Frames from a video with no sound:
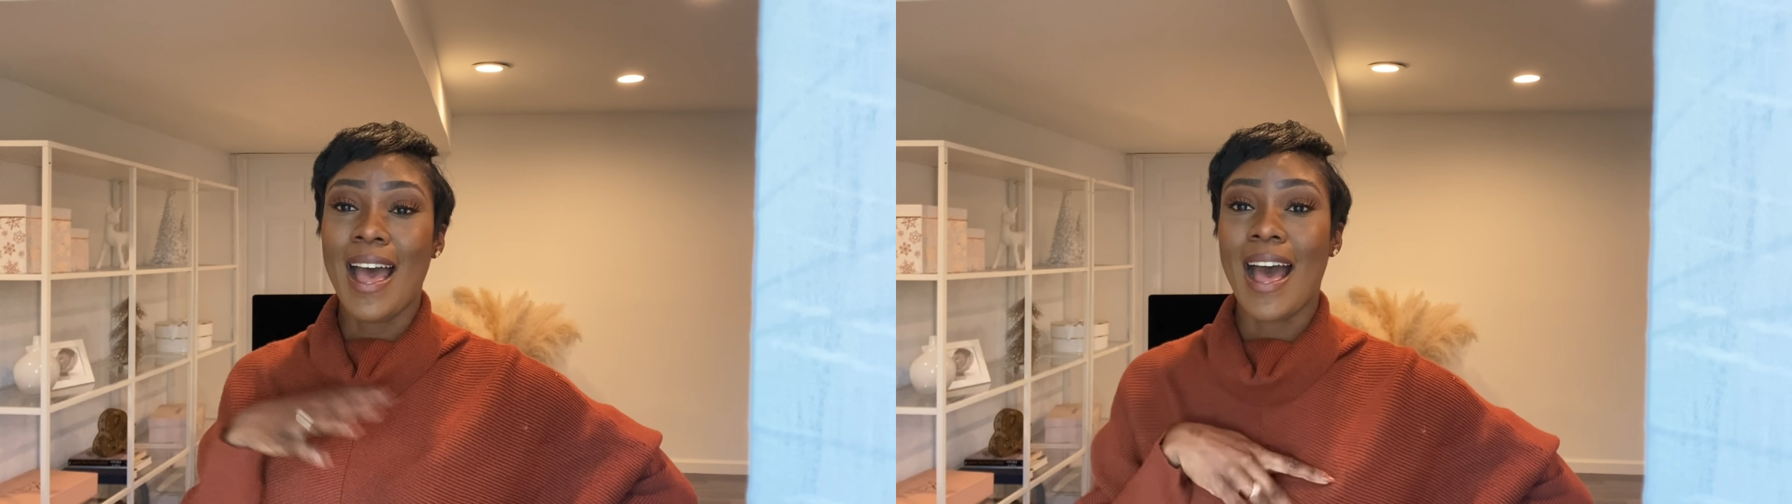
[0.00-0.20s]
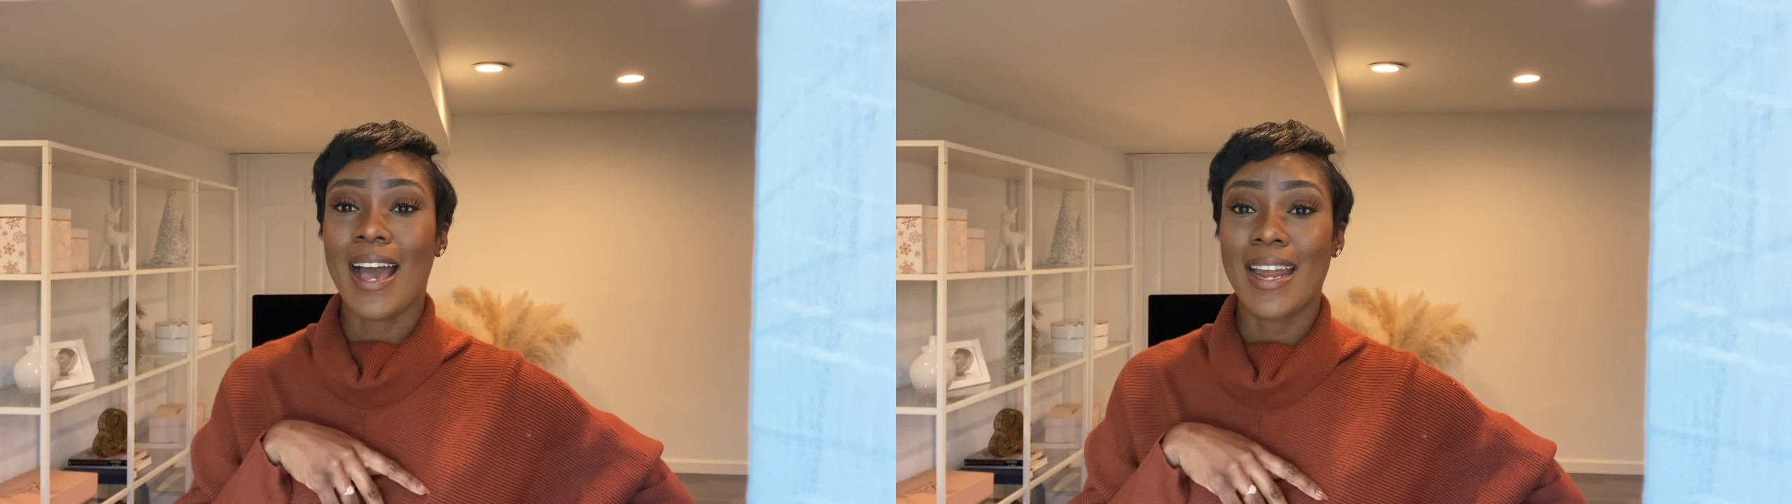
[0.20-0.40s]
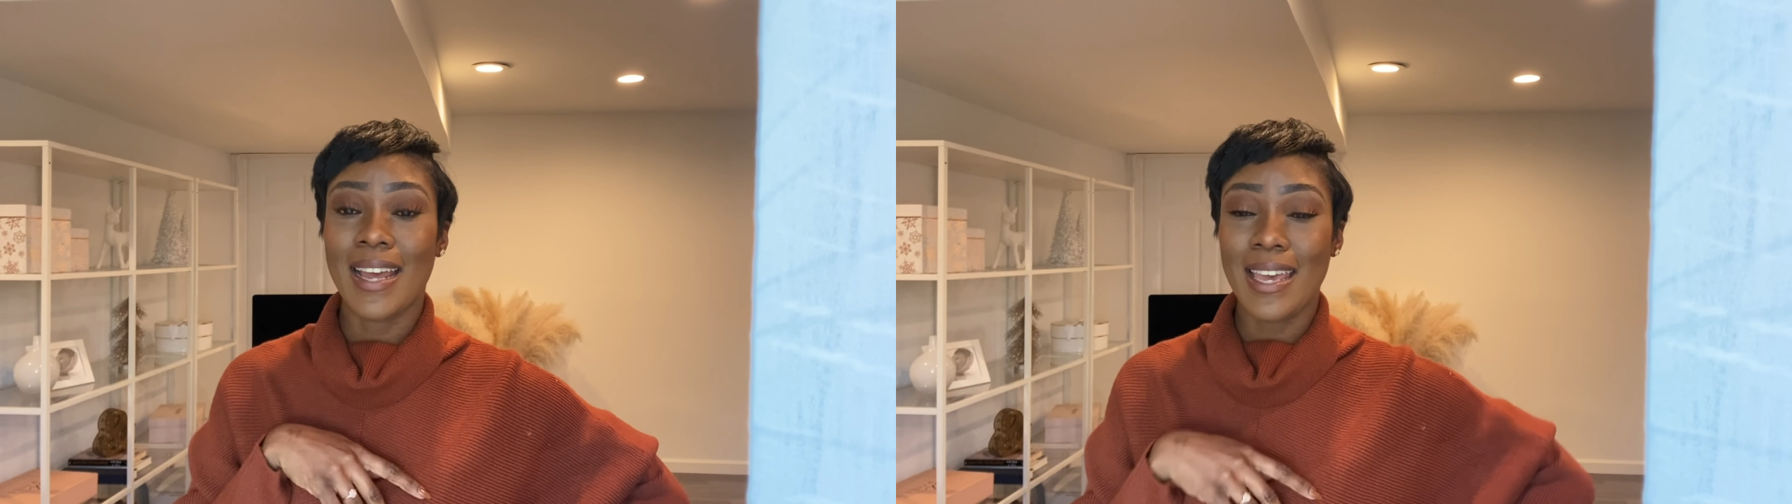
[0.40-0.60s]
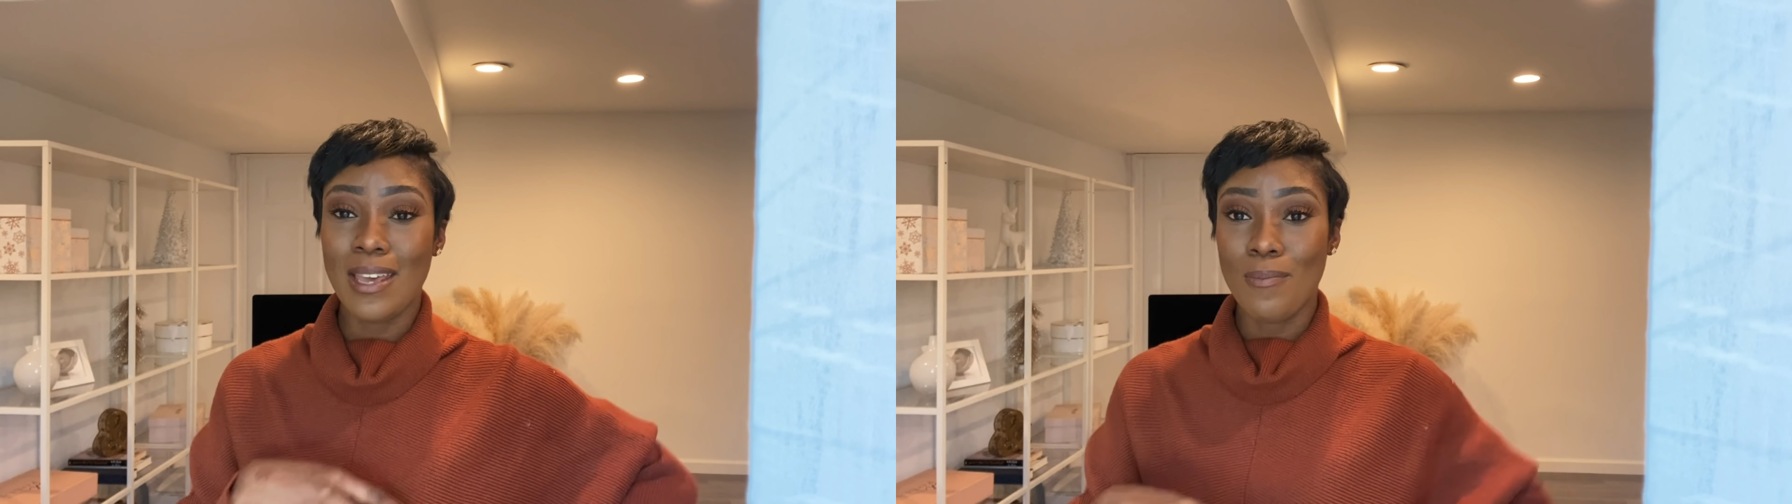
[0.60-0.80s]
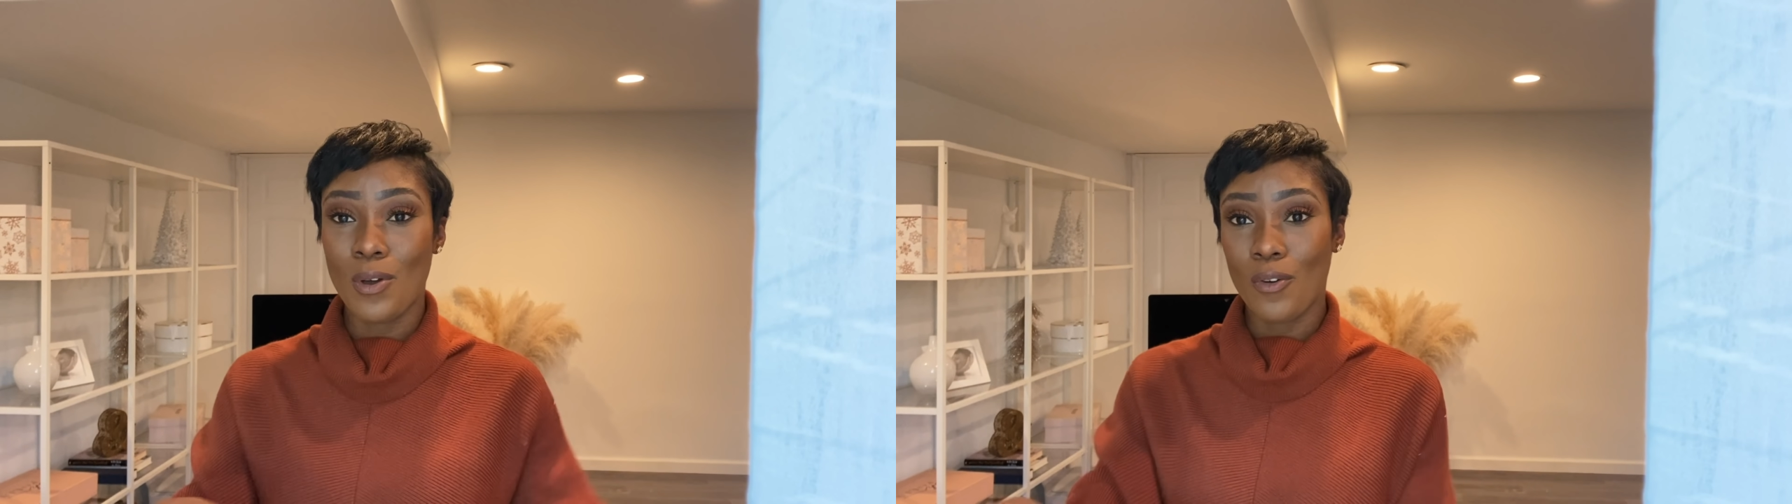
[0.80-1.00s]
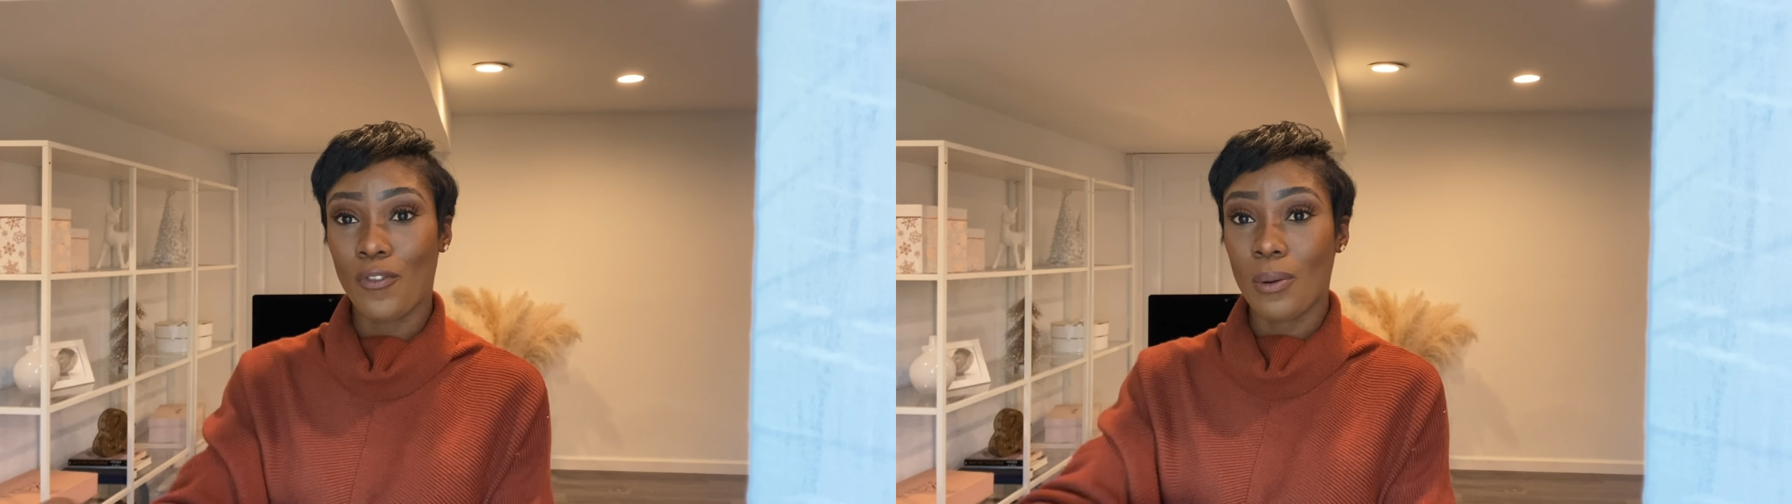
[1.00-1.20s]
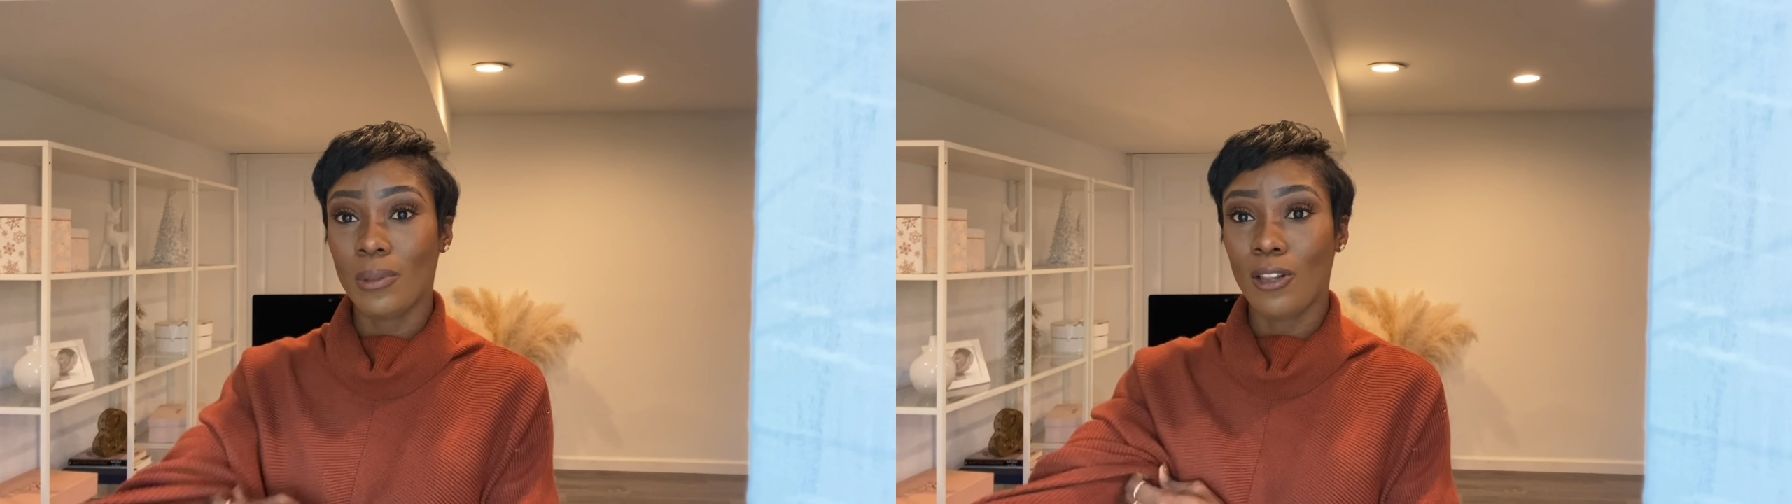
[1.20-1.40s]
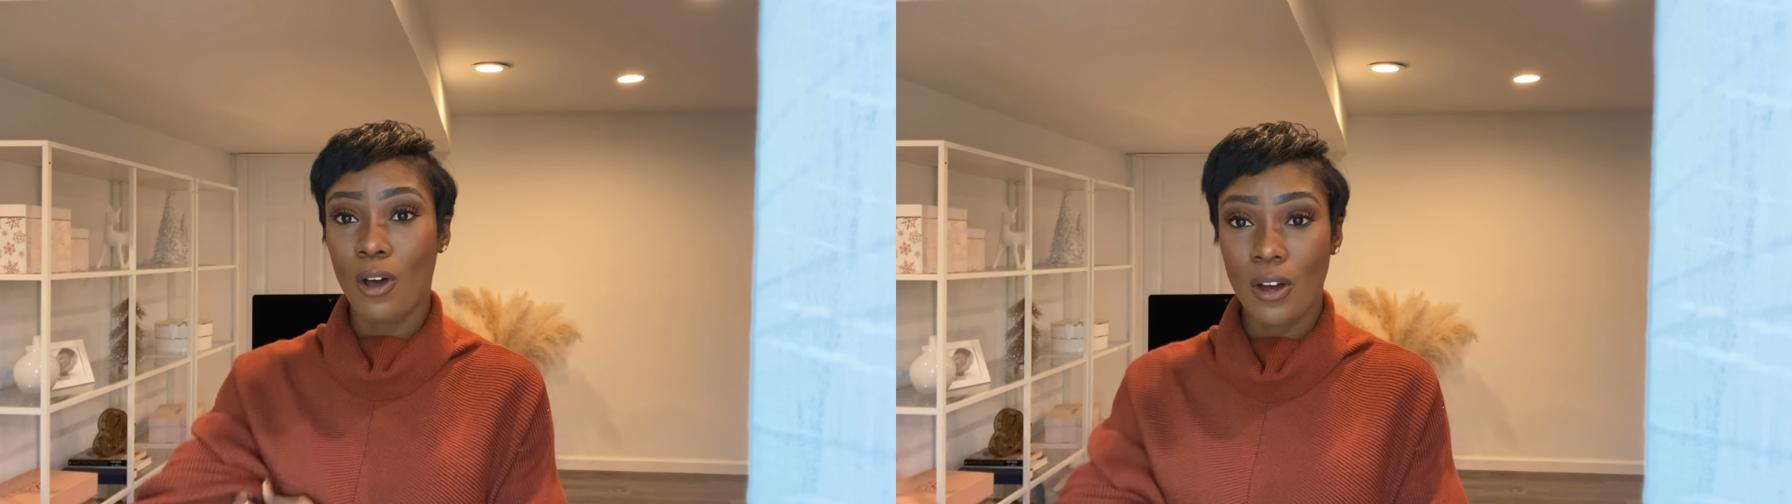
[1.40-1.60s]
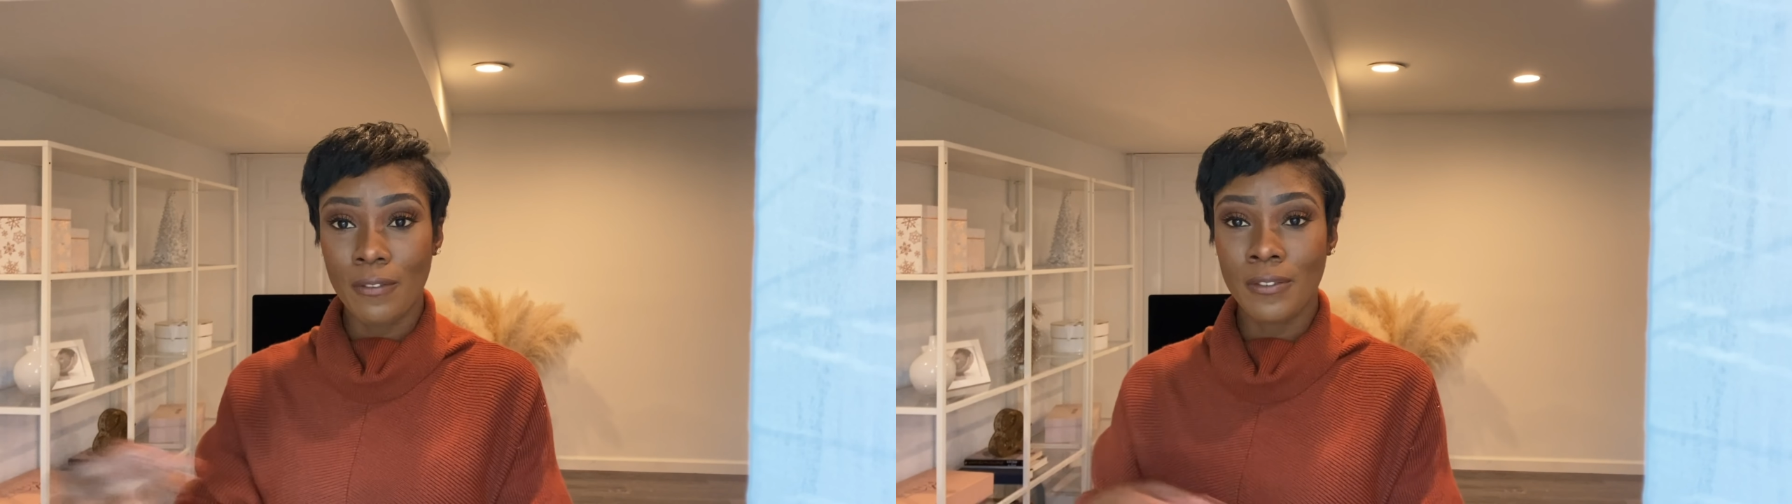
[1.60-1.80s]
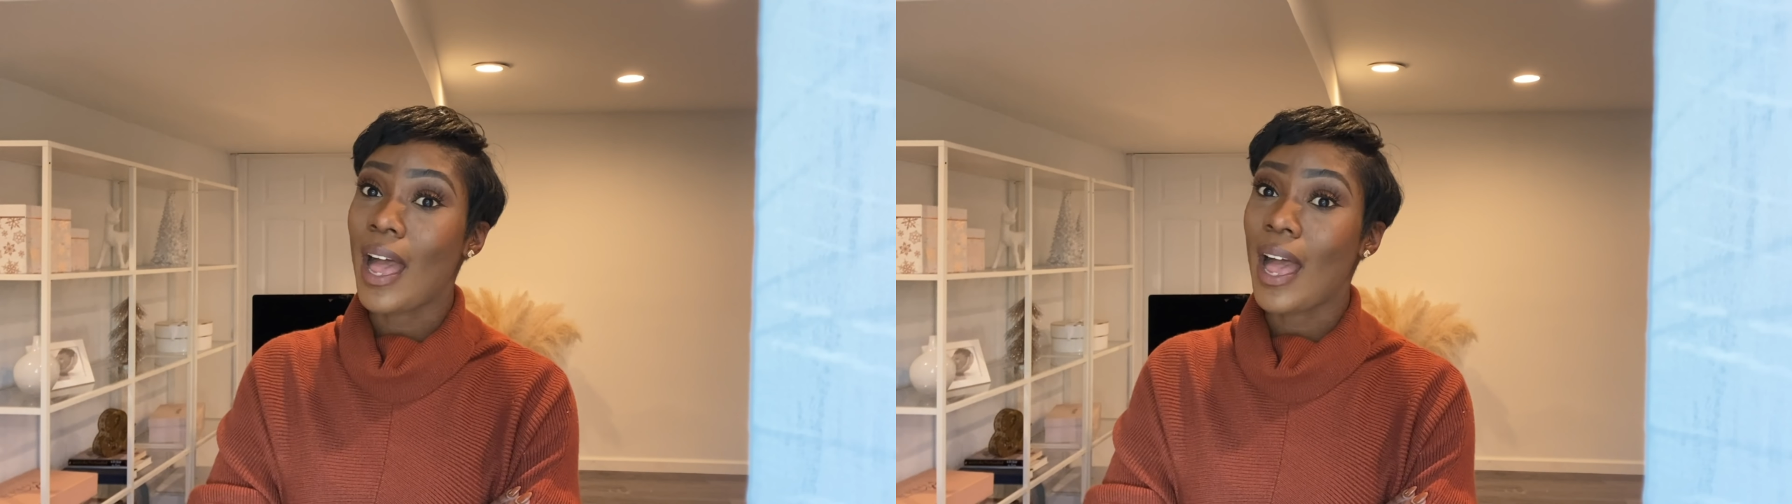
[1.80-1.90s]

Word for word: I got an email from Loft.